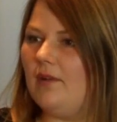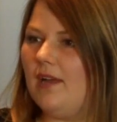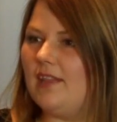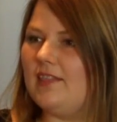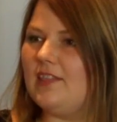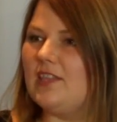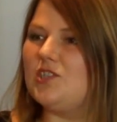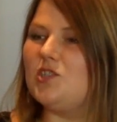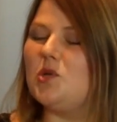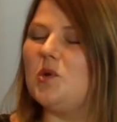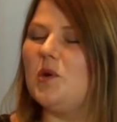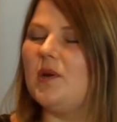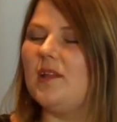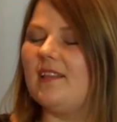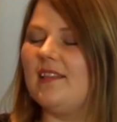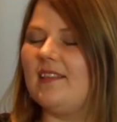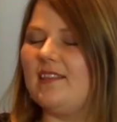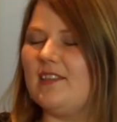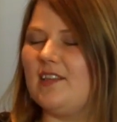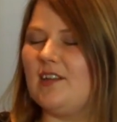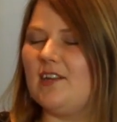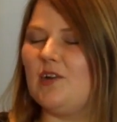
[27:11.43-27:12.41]

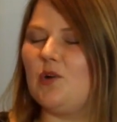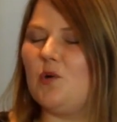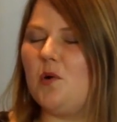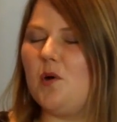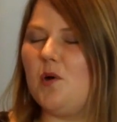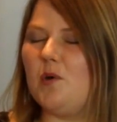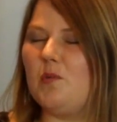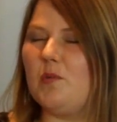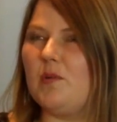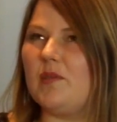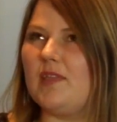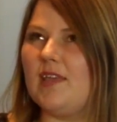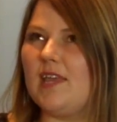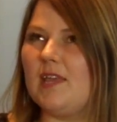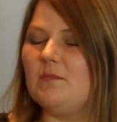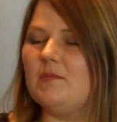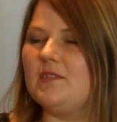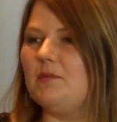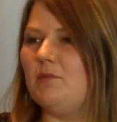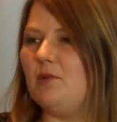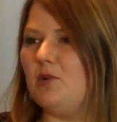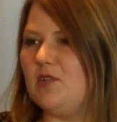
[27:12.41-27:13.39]
The quote with him
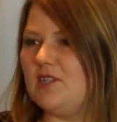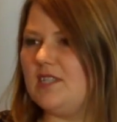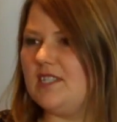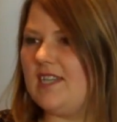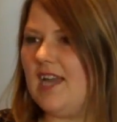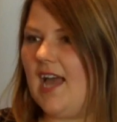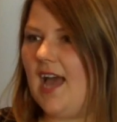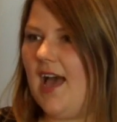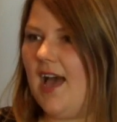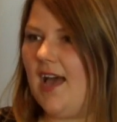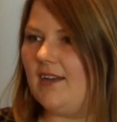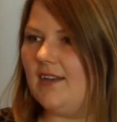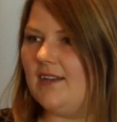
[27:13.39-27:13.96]
is about his dad,